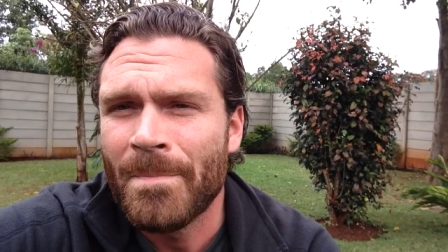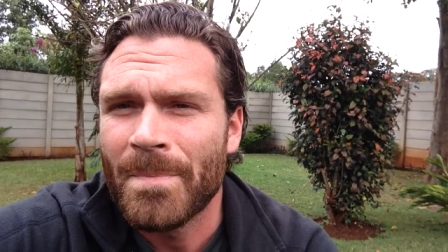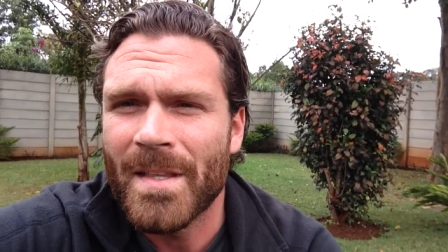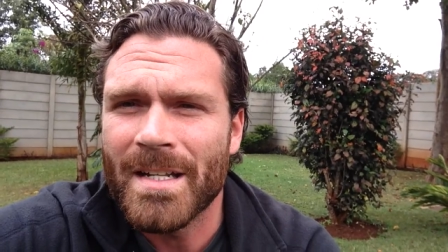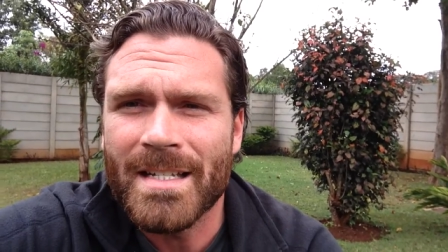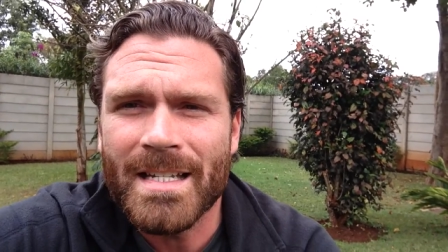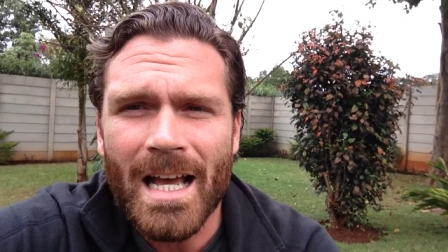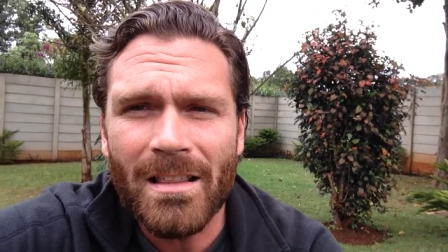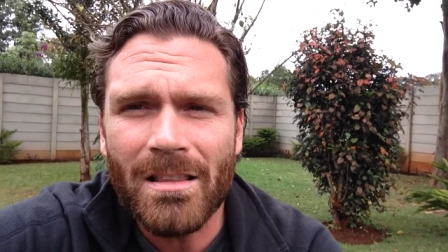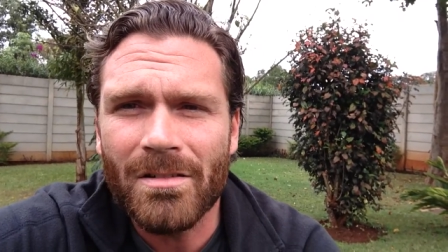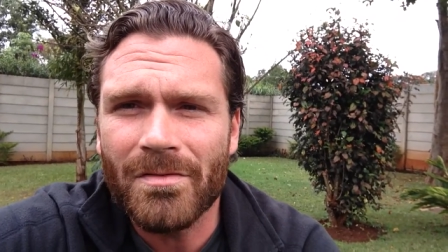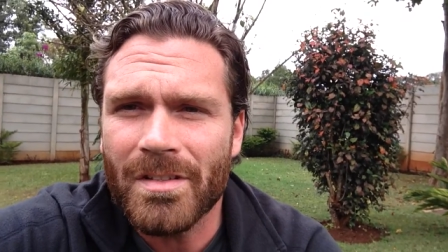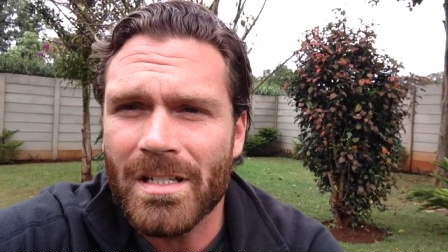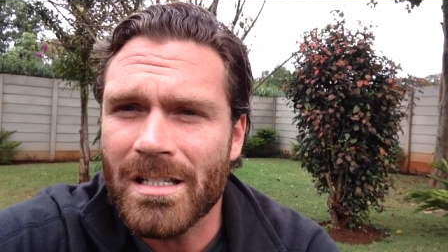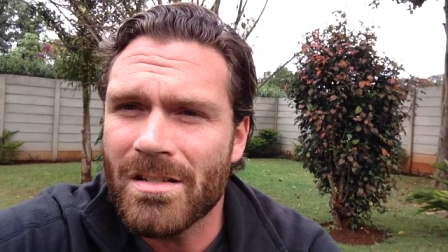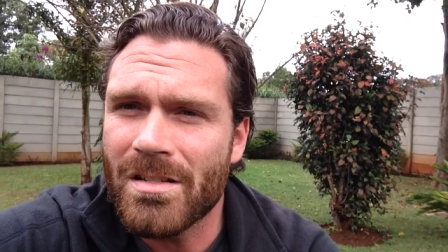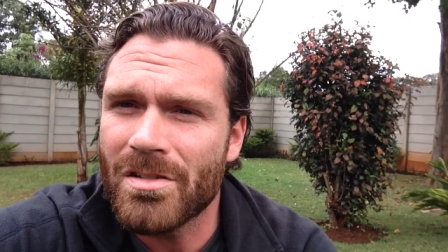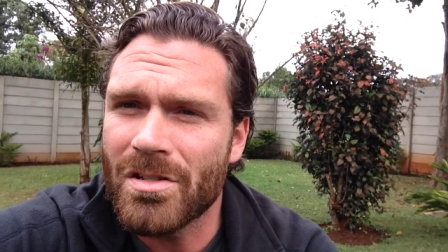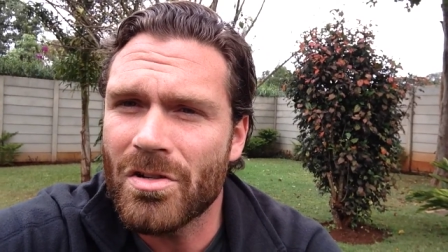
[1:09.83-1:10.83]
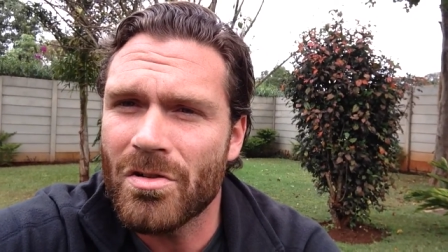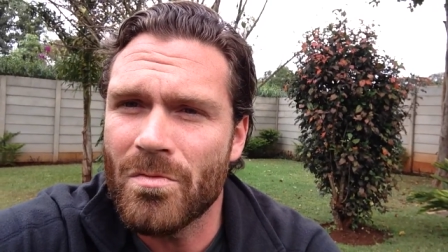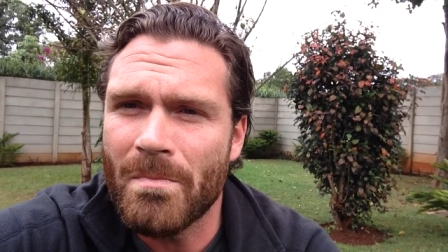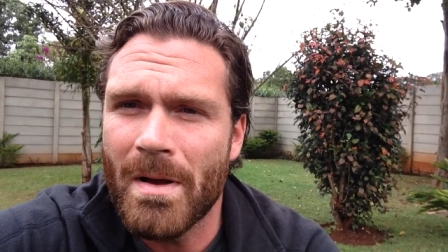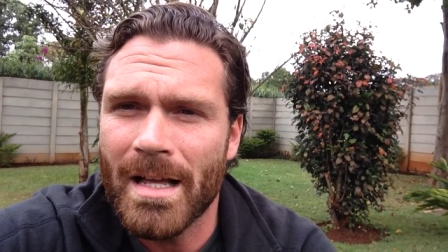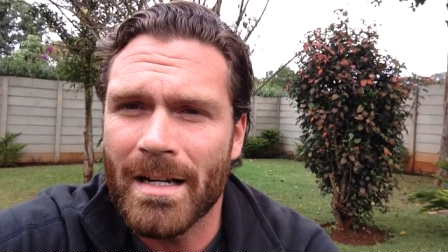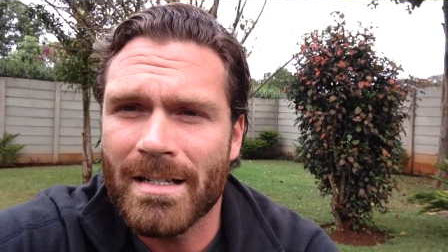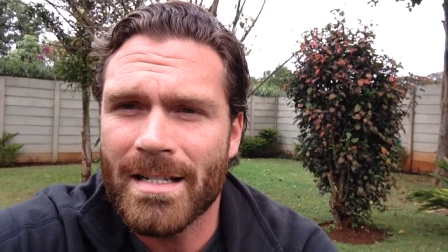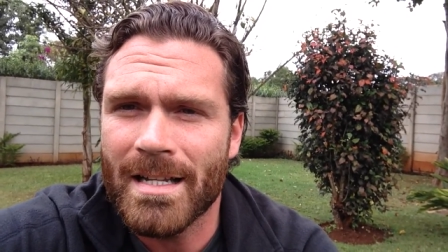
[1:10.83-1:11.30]
The death of these two
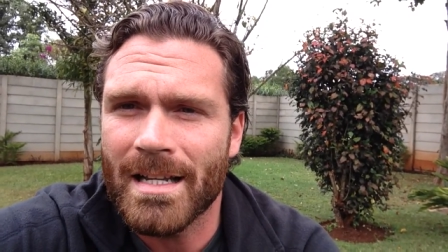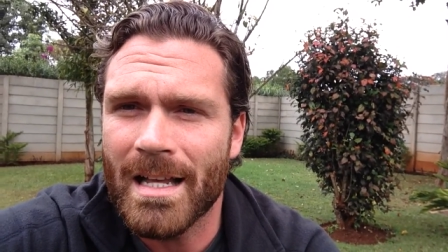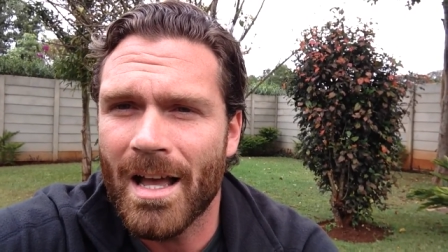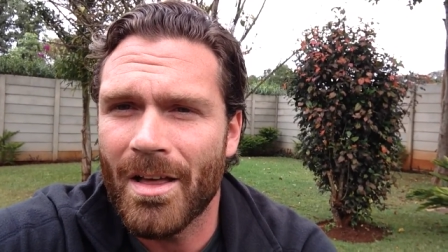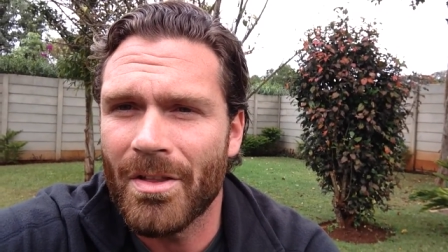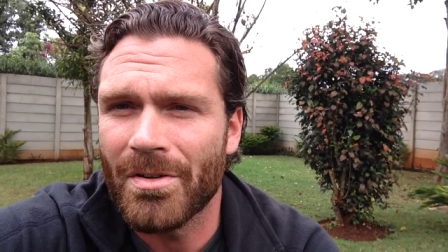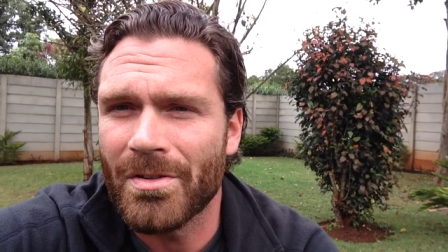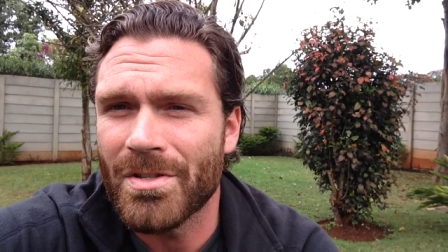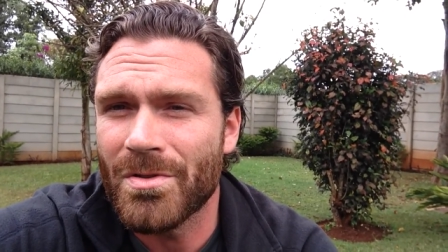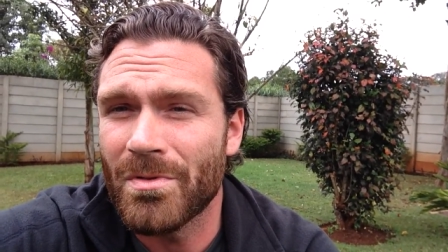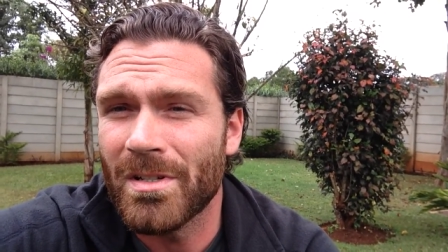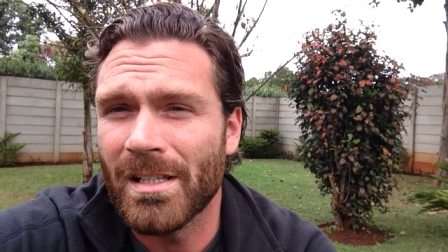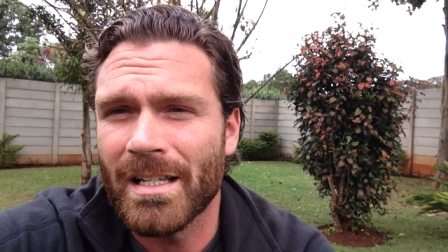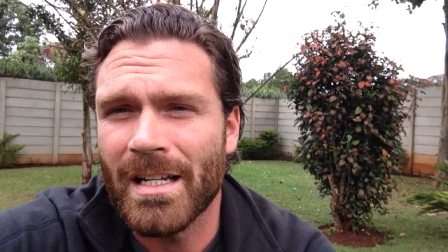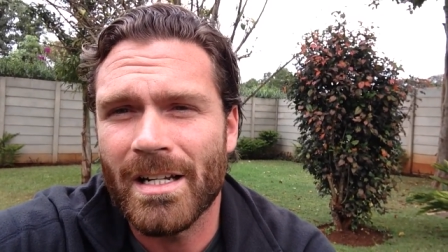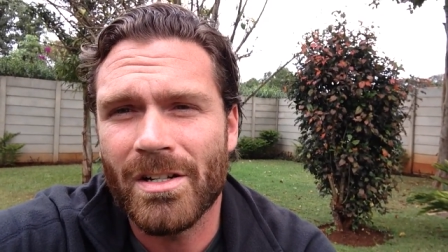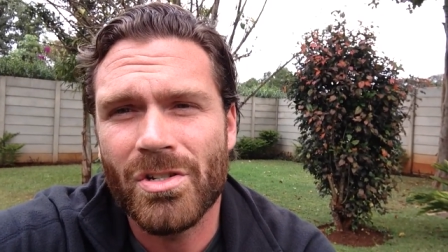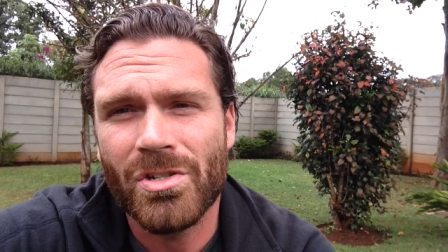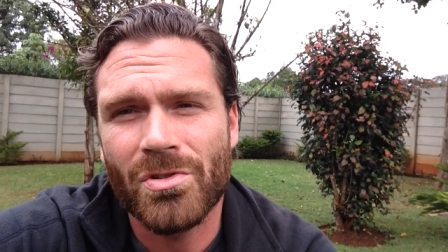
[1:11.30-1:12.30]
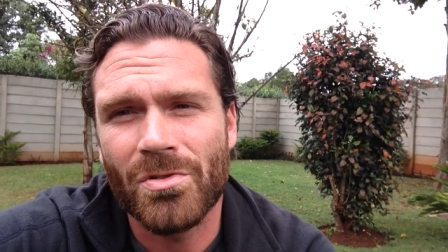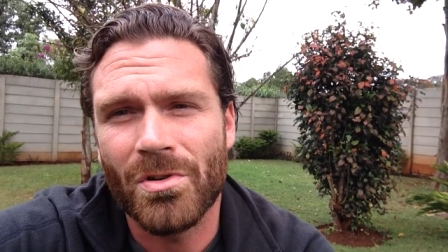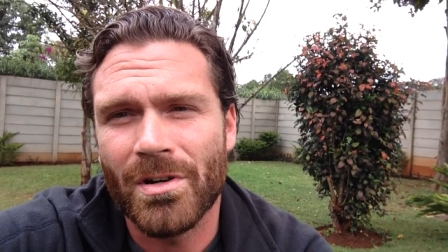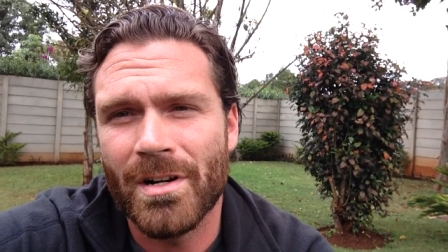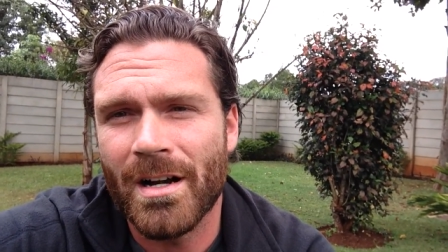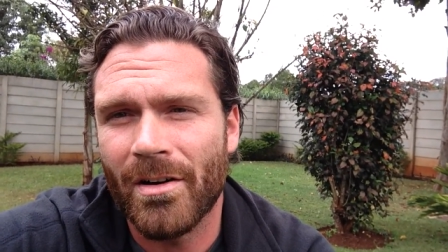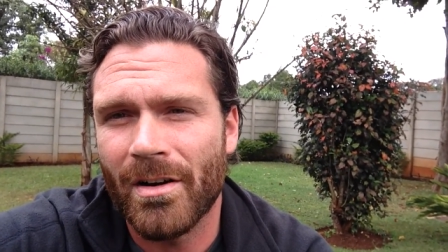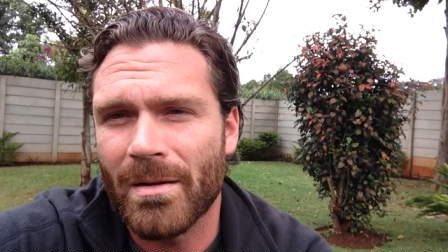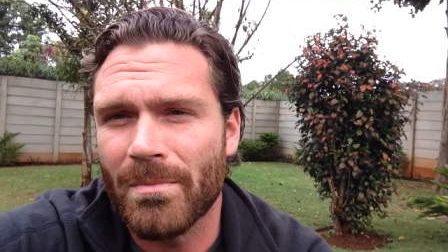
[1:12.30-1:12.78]
men together is really an
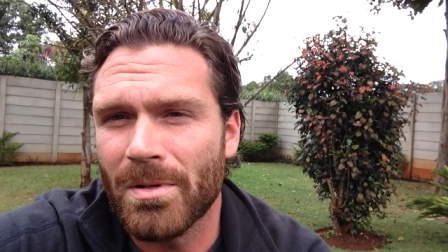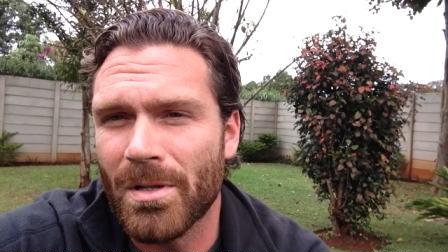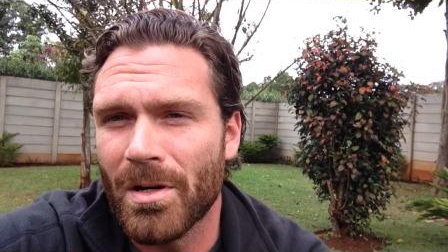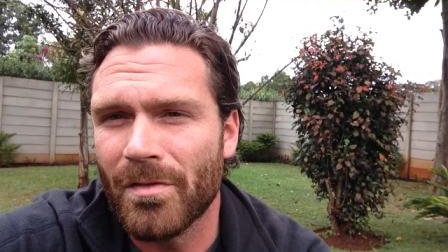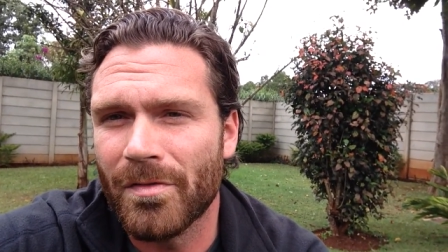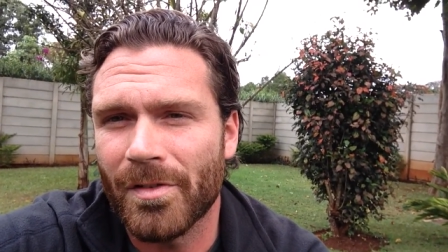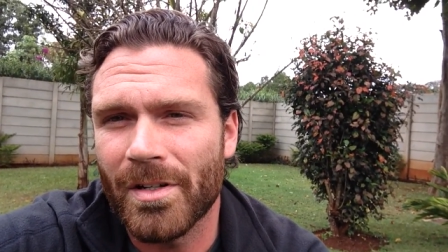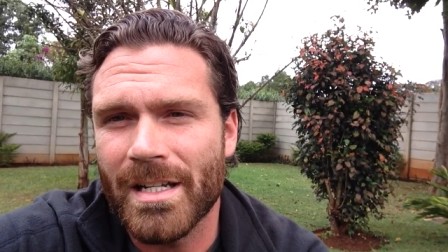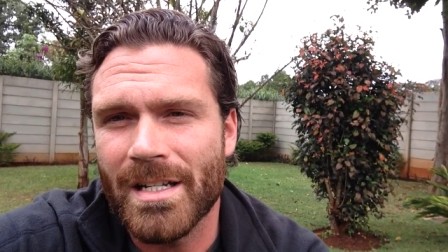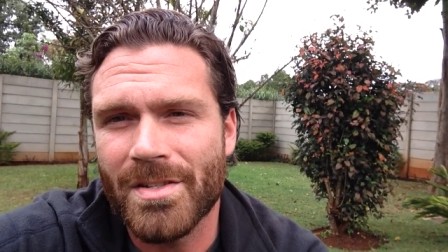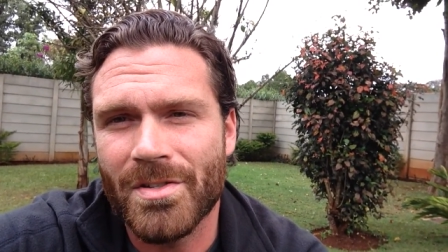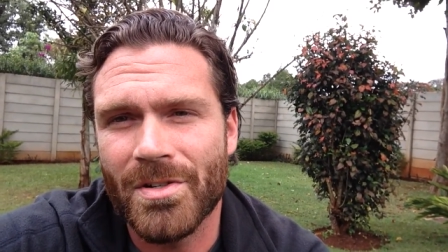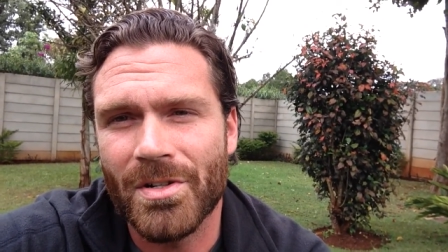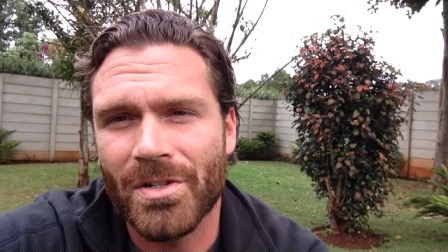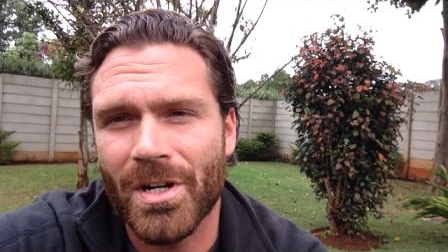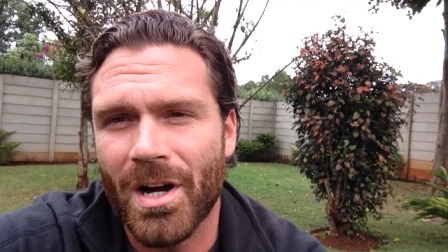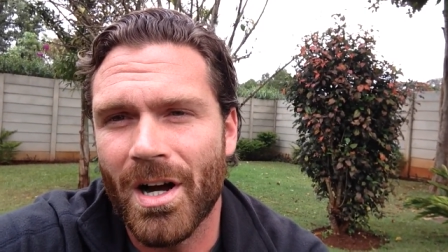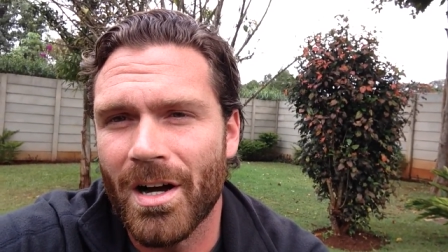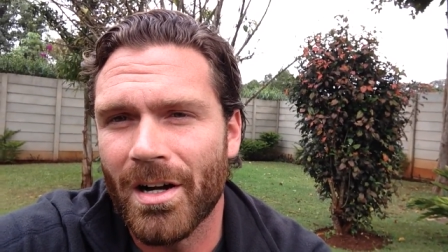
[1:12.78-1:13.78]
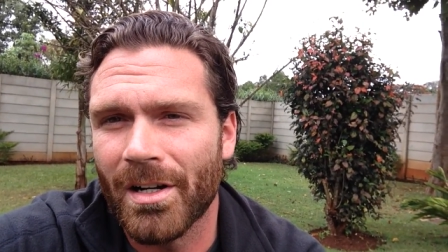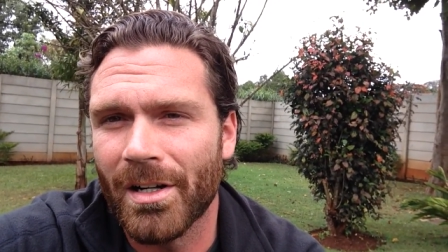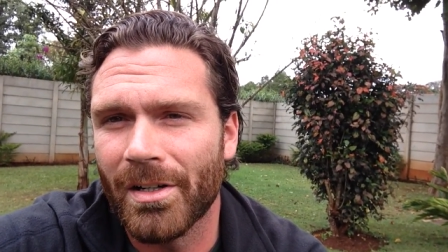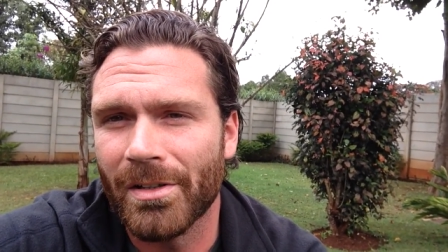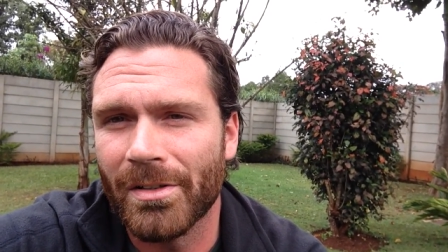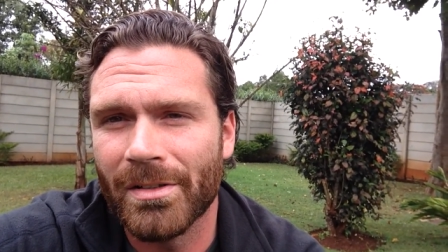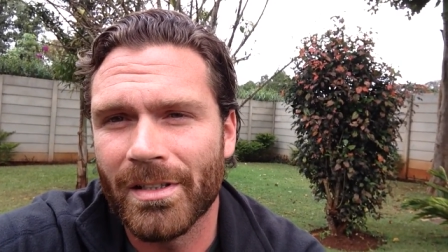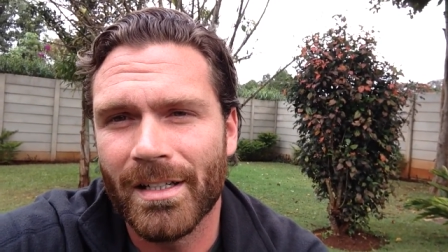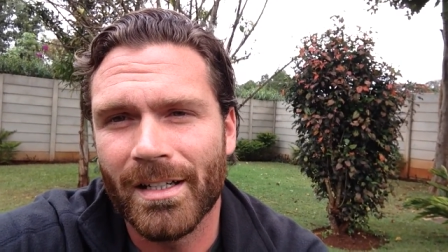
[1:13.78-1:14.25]
extraordinary blow for Eastern
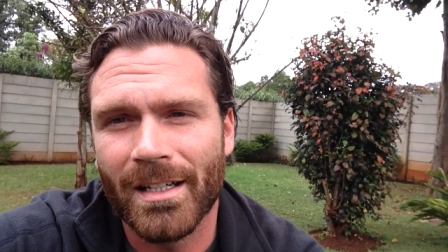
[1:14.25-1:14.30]
Congo.